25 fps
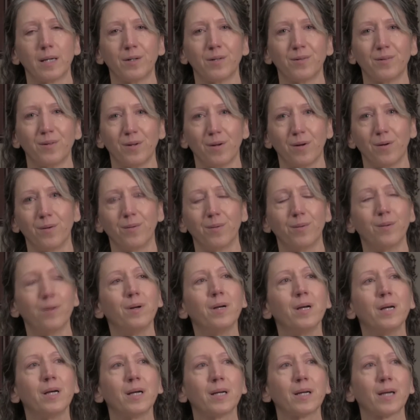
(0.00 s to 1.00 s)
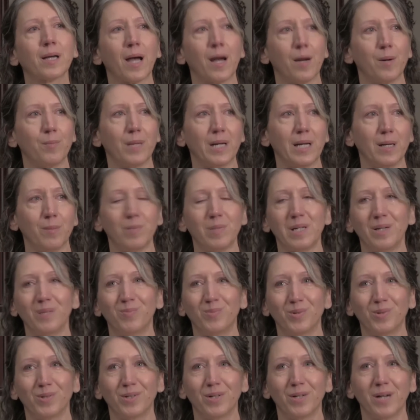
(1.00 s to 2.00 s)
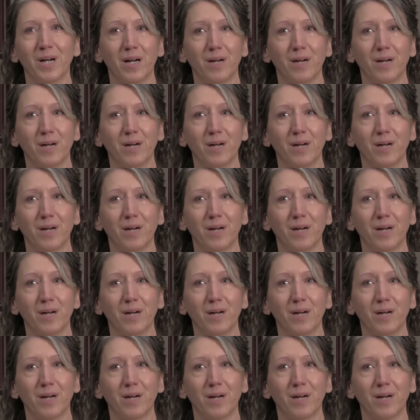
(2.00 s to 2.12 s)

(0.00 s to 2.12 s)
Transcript: I don't know how many people